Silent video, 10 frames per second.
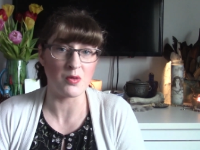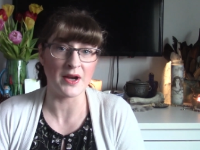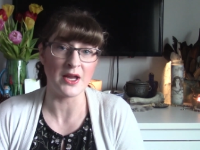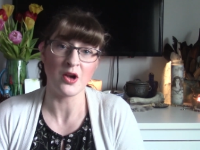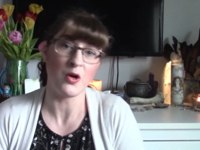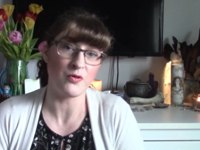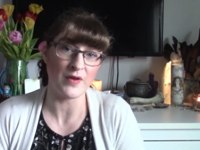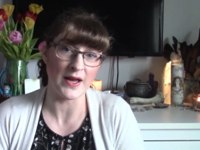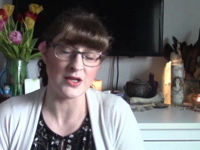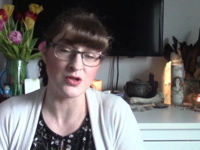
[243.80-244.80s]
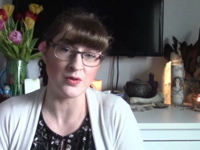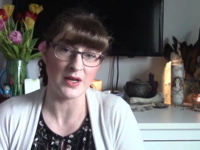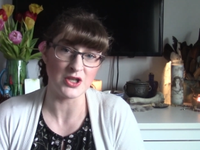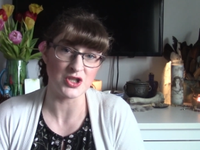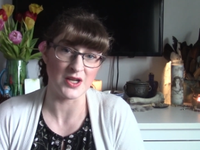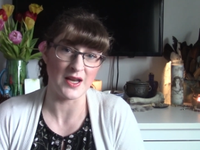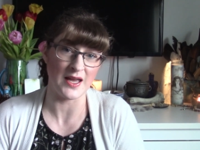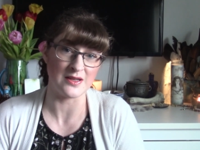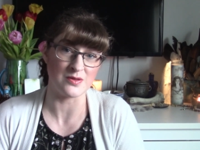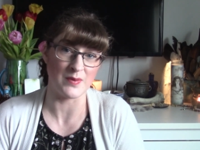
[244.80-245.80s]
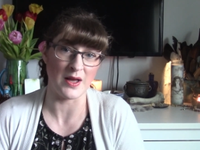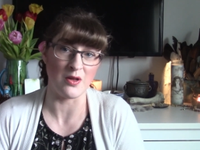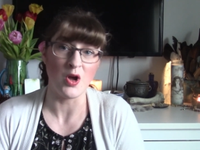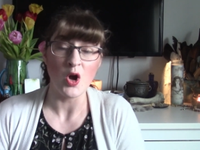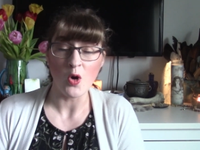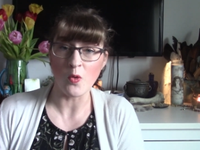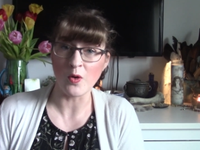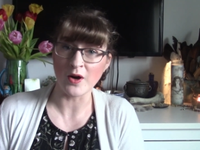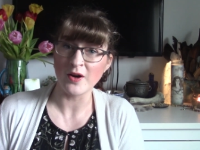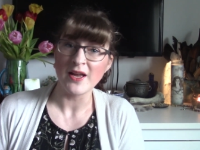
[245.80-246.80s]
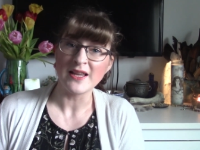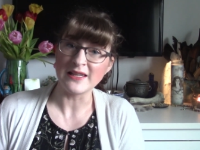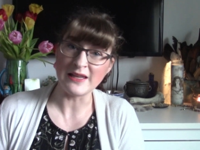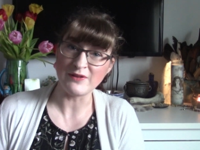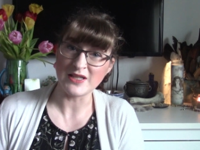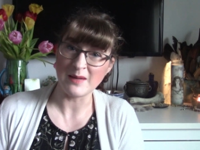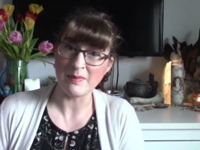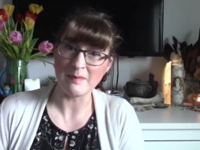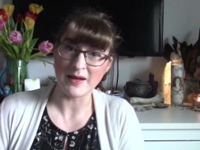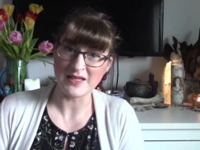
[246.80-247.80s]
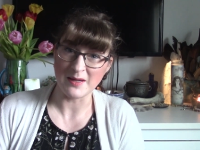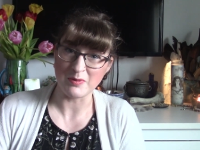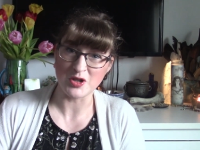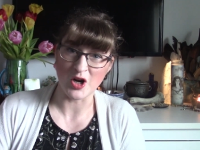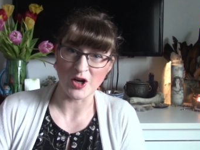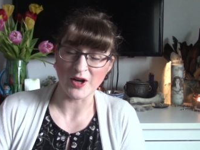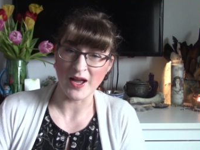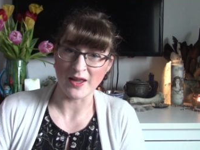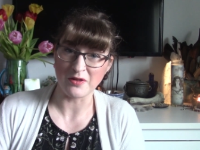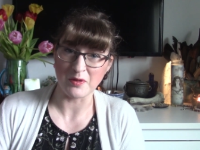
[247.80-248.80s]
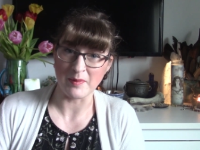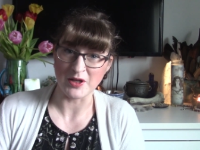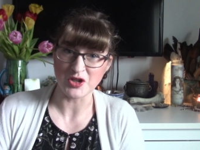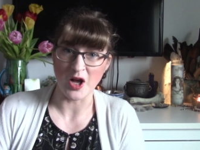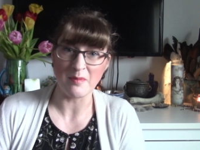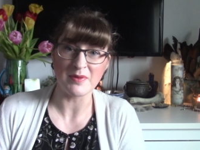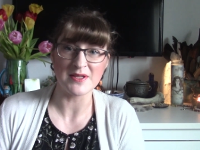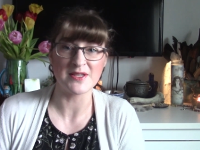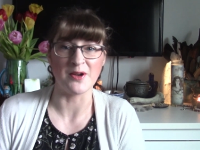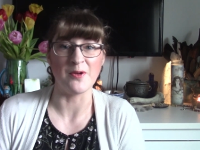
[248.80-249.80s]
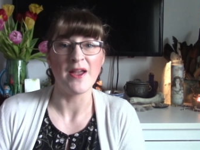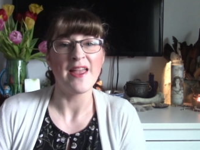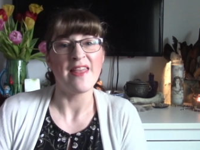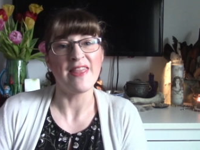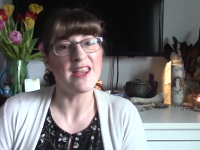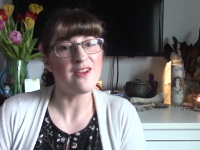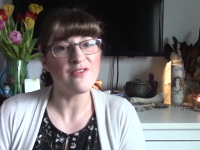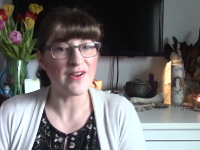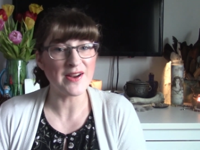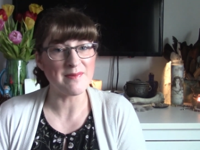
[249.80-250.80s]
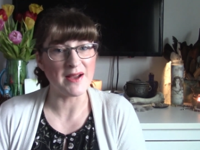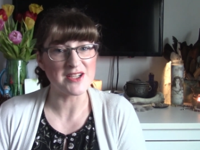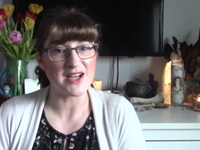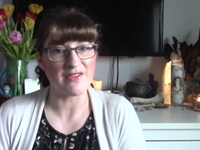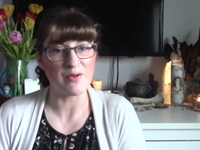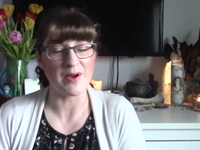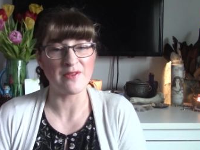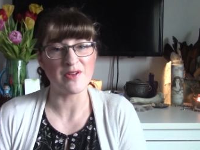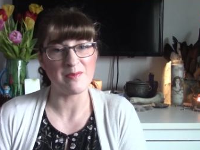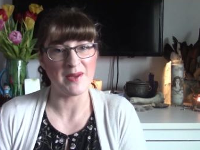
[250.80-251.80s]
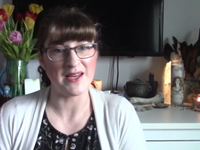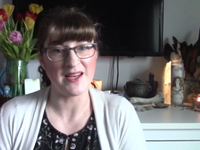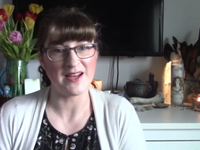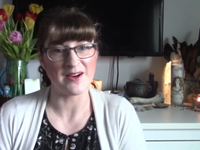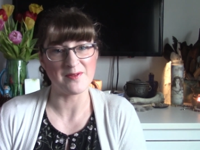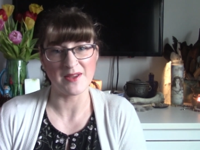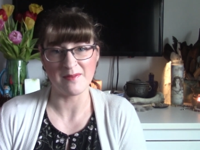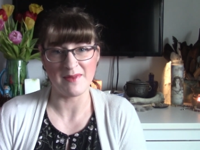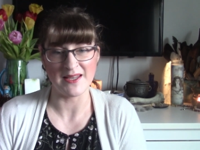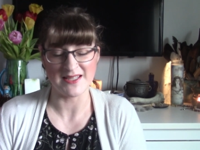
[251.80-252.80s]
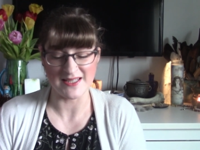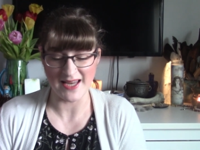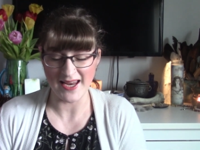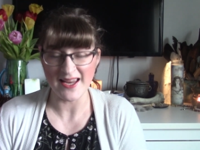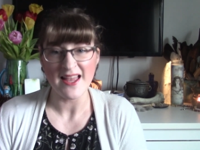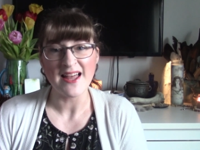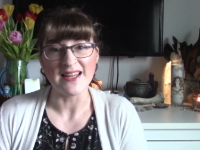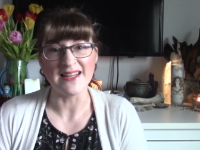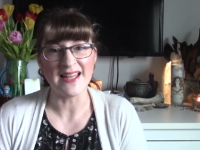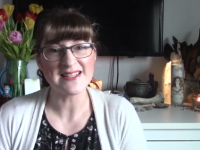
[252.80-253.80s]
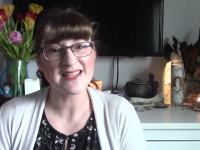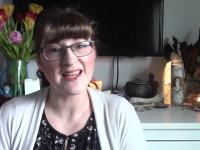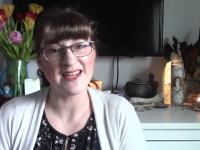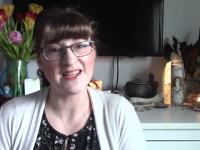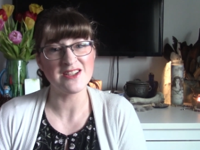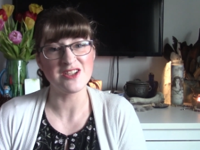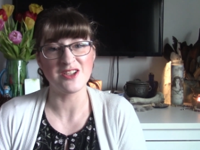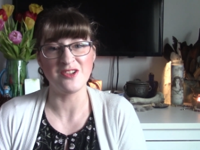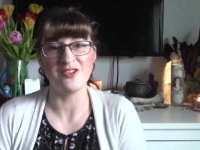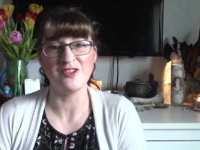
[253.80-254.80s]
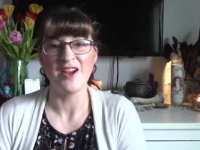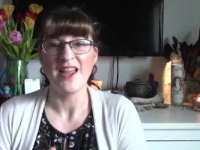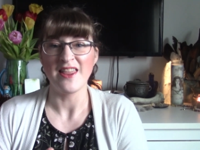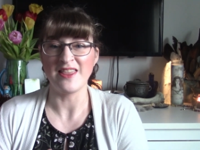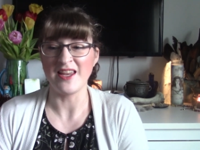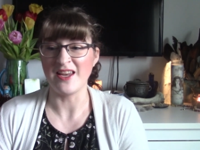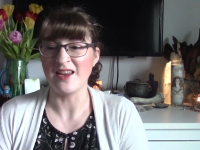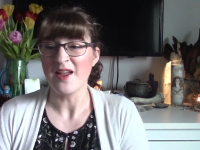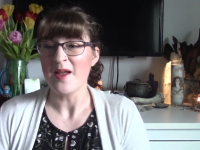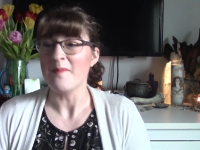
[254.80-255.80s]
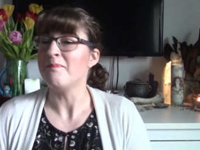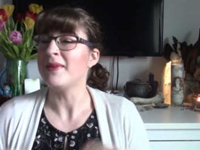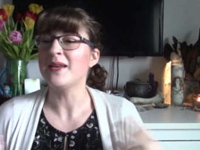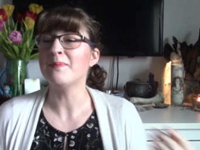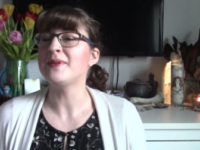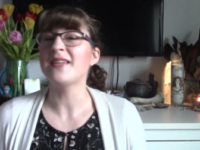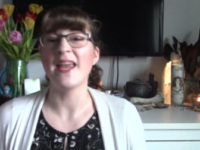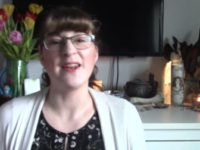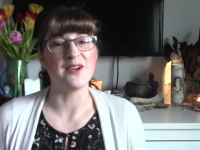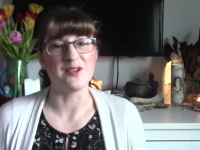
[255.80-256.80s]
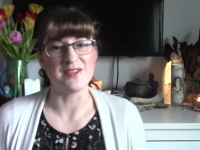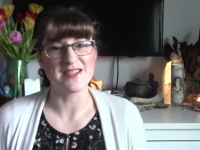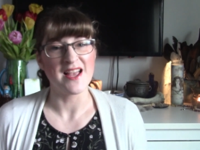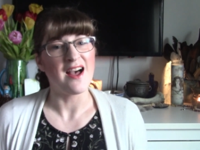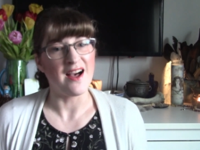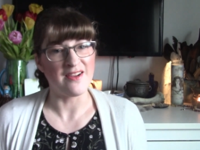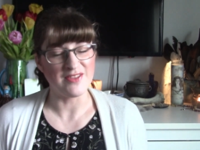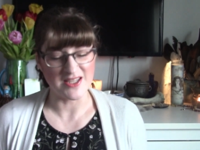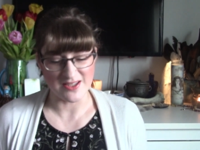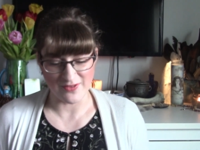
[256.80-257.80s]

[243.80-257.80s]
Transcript: or a Ko-fi donation as well, or leave a tip in my tip jar through my shop. So thank you very much, everyone, for being here with me today. Let's get into the meat and potatoes of this